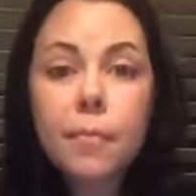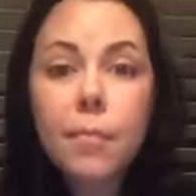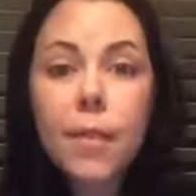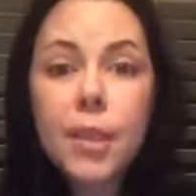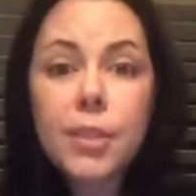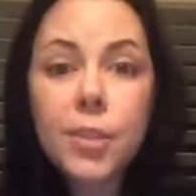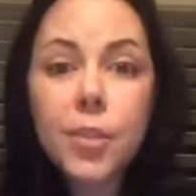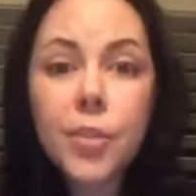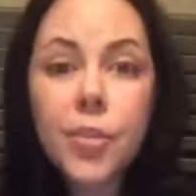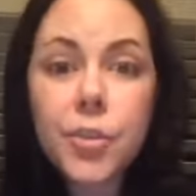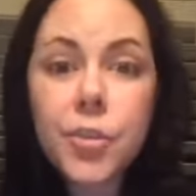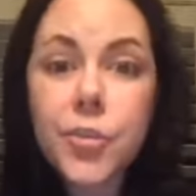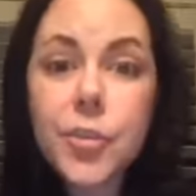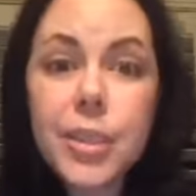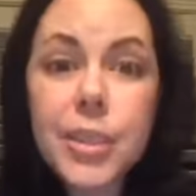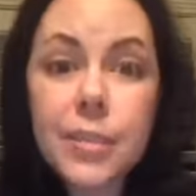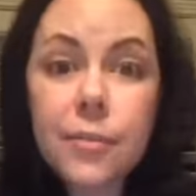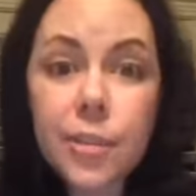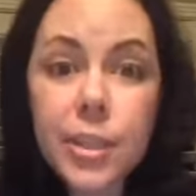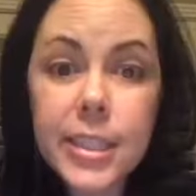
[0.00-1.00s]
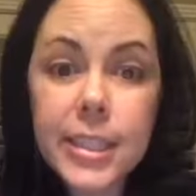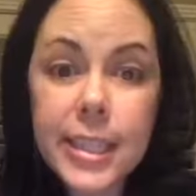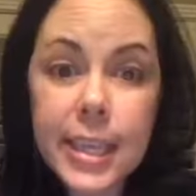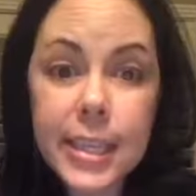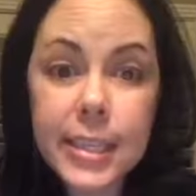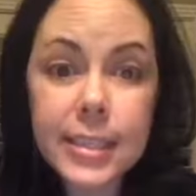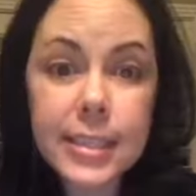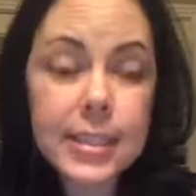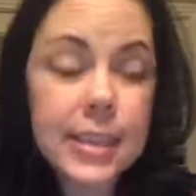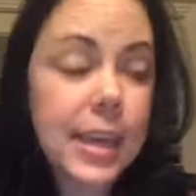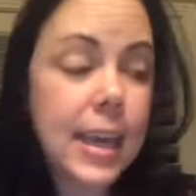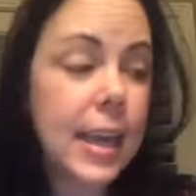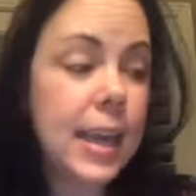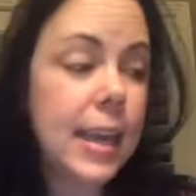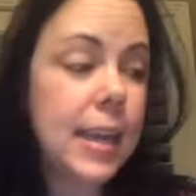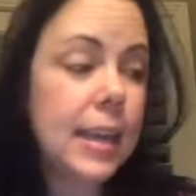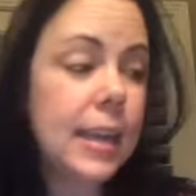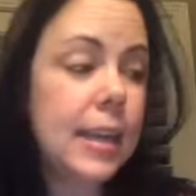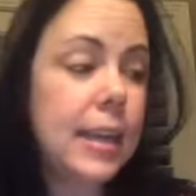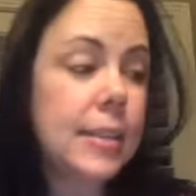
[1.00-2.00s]
so those are the differences
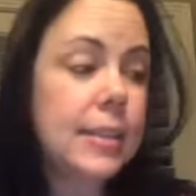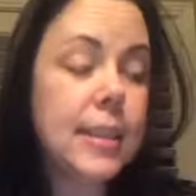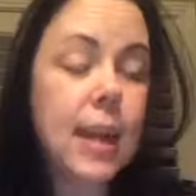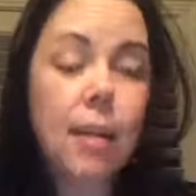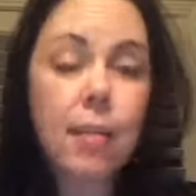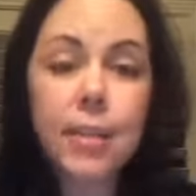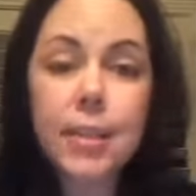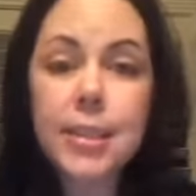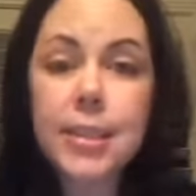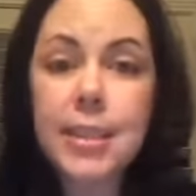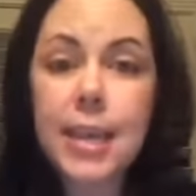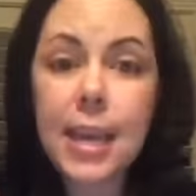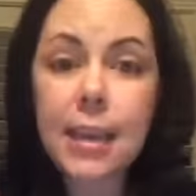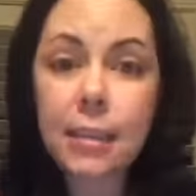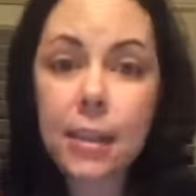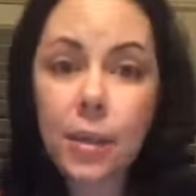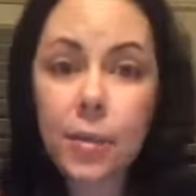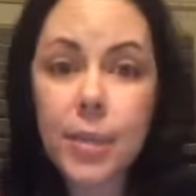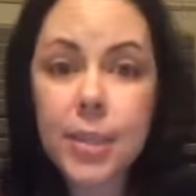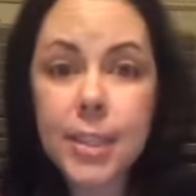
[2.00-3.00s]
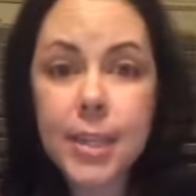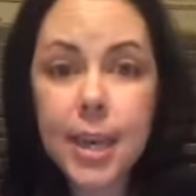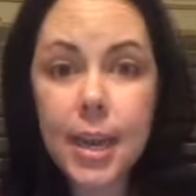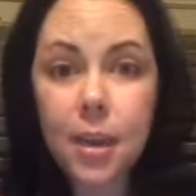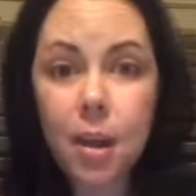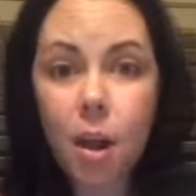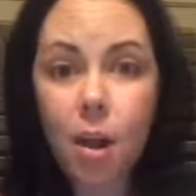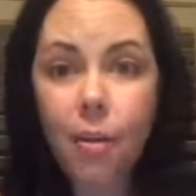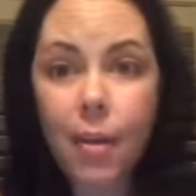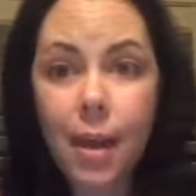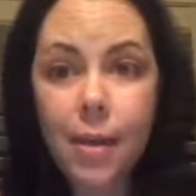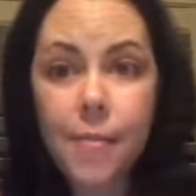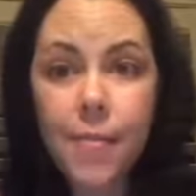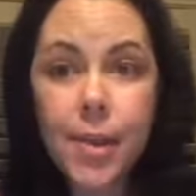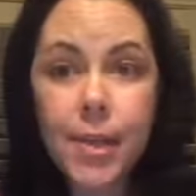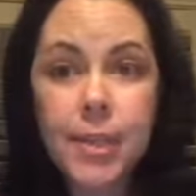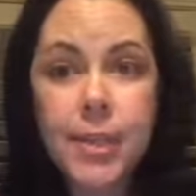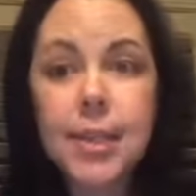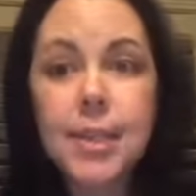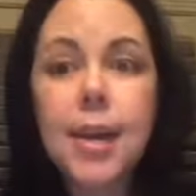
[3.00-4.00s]
in solid state, liquid state, all that
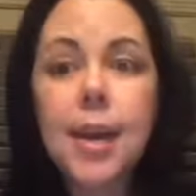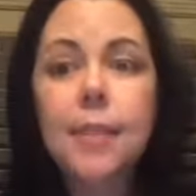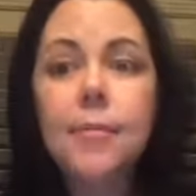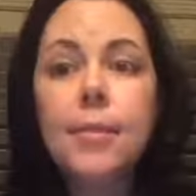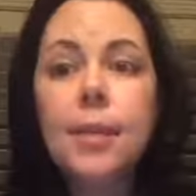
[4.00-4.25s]
fun stuff.